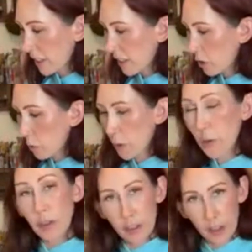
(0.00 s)
you would
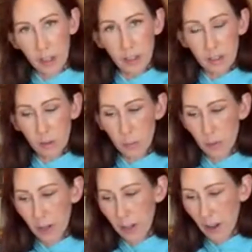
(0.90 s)
think,
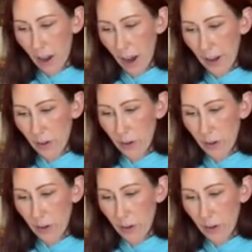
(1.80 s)
but I don't know.